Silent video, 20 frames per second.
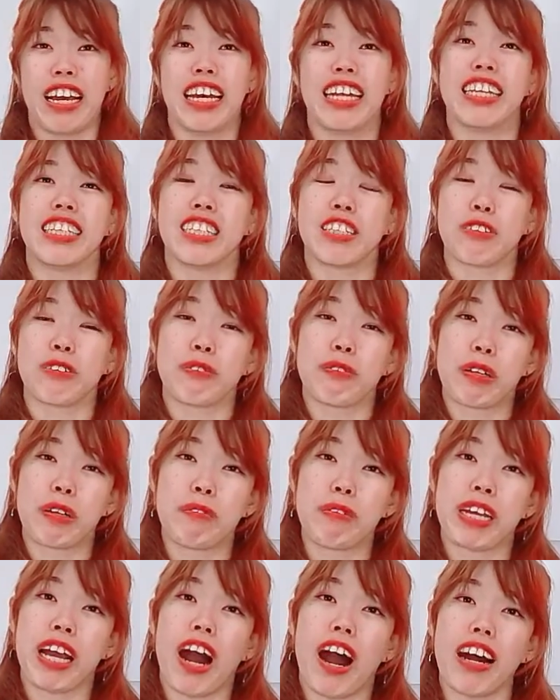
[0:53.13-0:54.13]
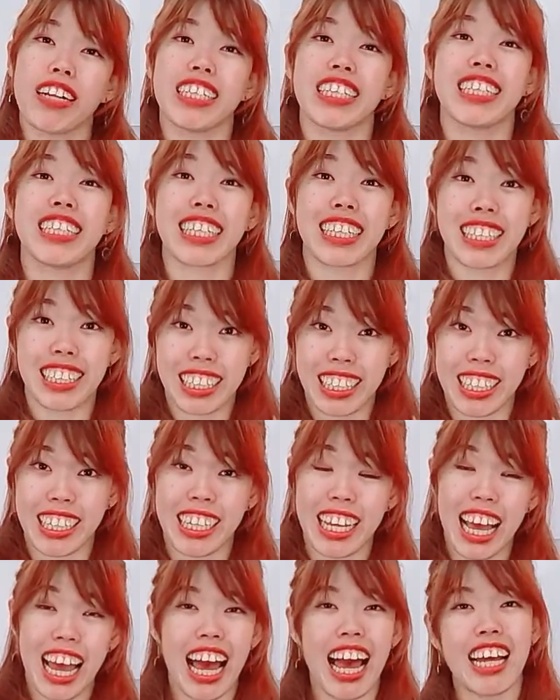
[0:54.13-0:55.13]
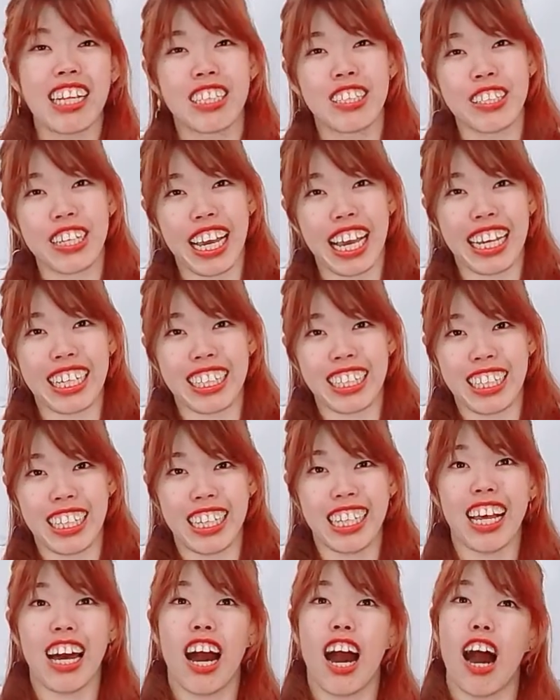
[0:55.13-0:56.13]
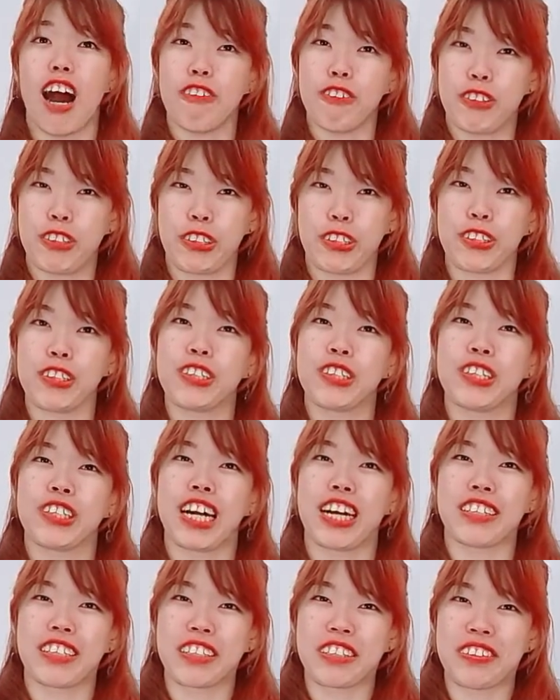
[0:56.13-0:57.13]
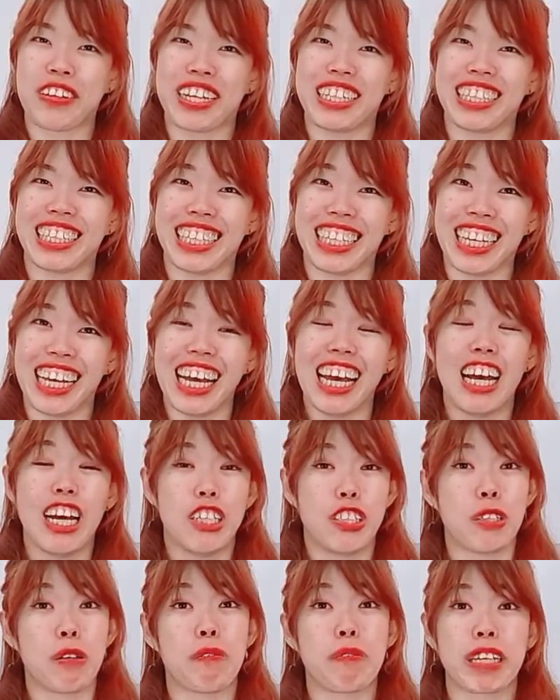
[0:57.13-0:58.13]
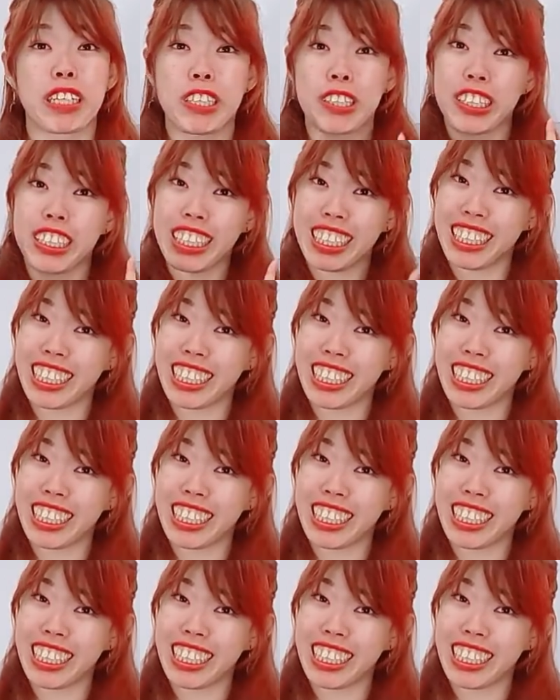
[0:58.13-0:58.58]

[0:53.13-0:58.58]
It will be on the 16th to 18th of June 2020. So make sure